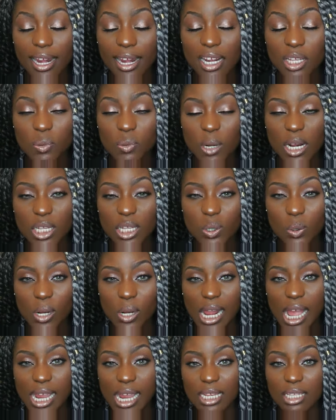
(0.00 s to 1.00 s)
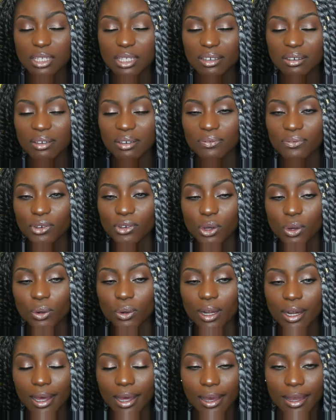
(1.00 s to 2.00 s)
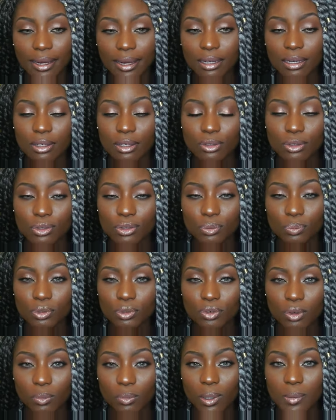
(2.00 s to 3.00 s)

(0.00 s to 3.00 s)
as well as online so if you go online on the Superdrug